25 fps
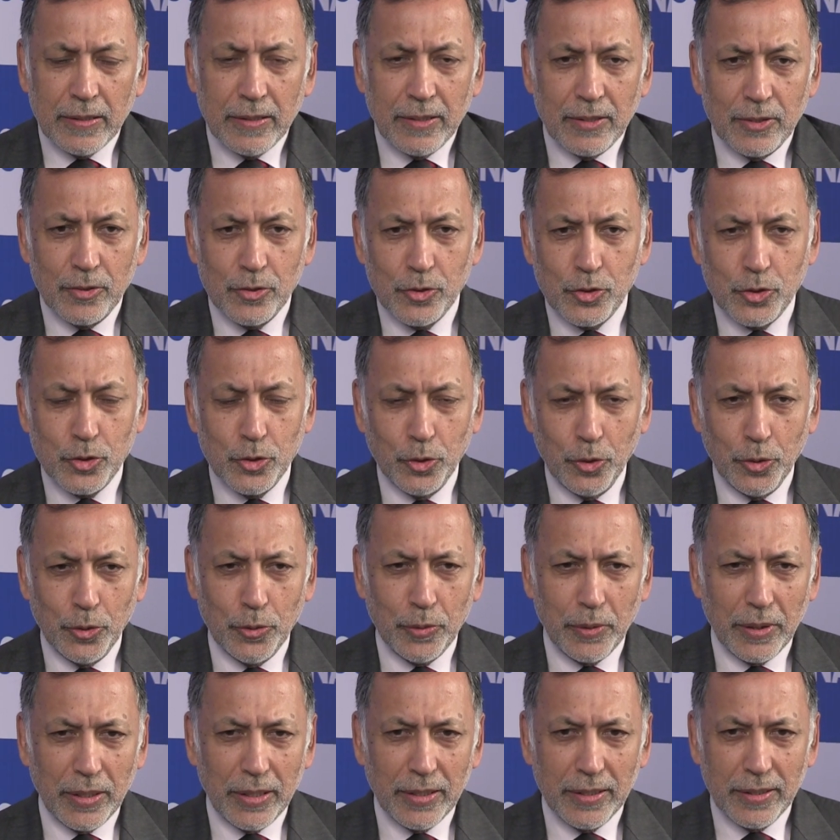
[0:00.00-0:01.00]

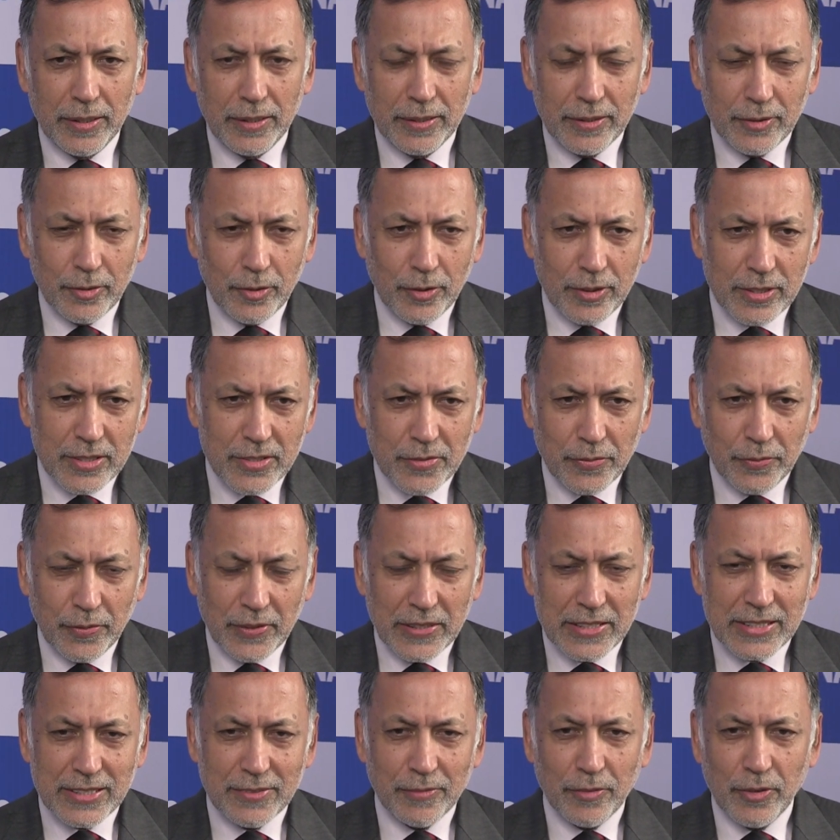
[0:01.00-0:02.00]
So
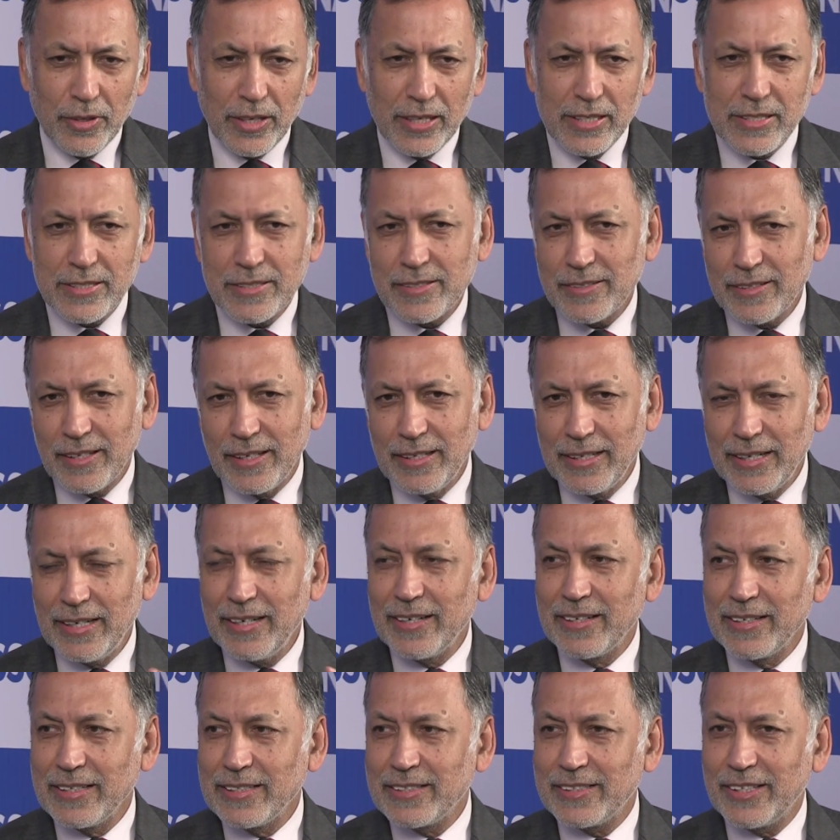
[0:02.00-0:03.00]
it's a
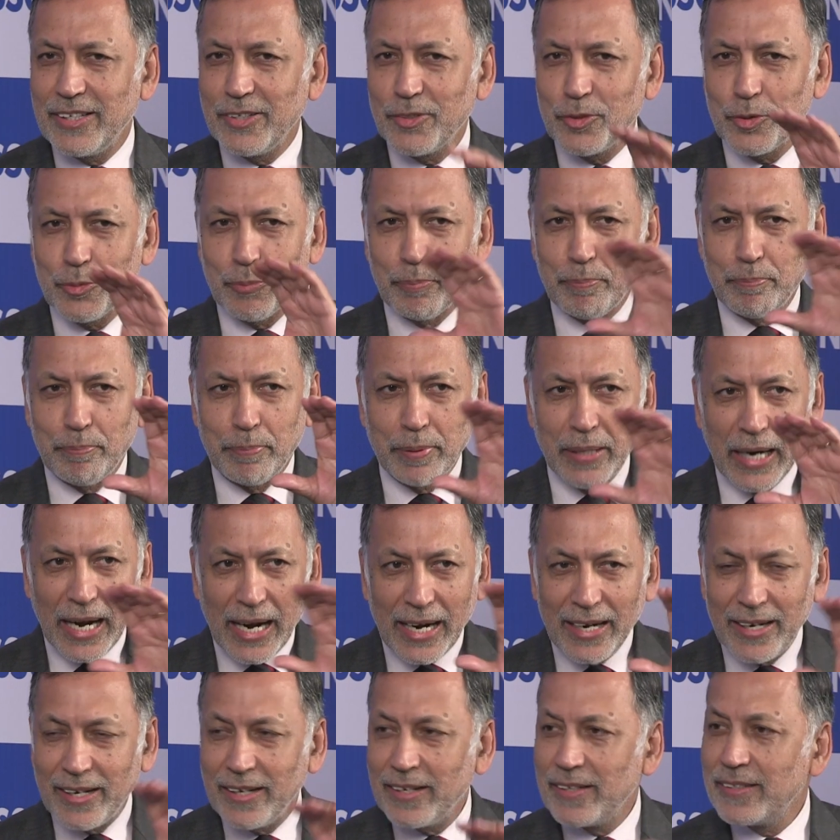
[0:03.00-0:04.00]
little risky to
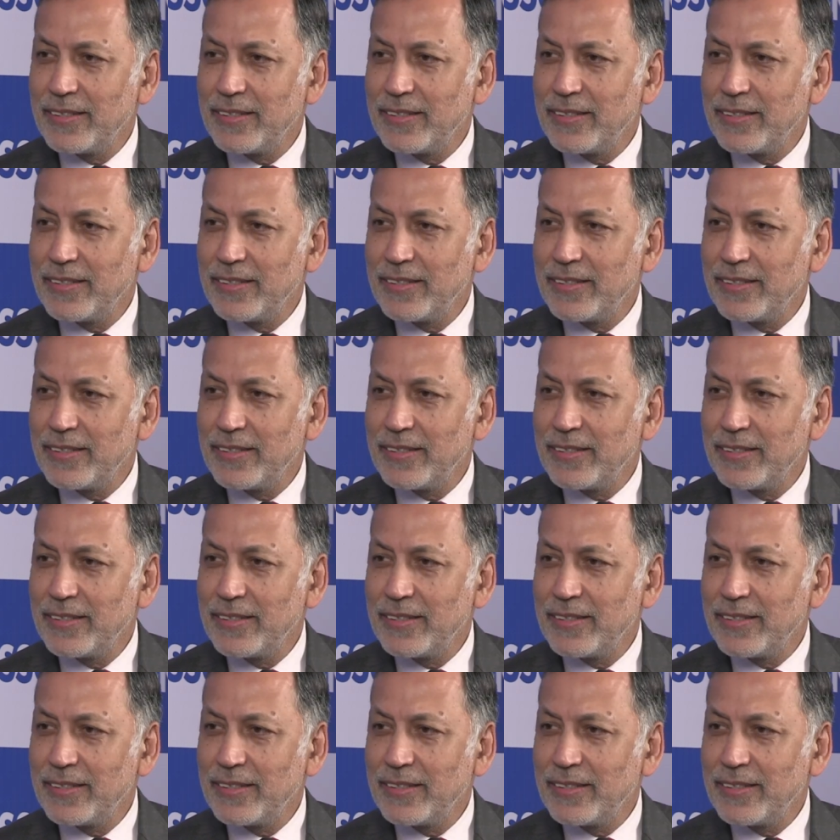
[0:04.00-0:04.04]
brand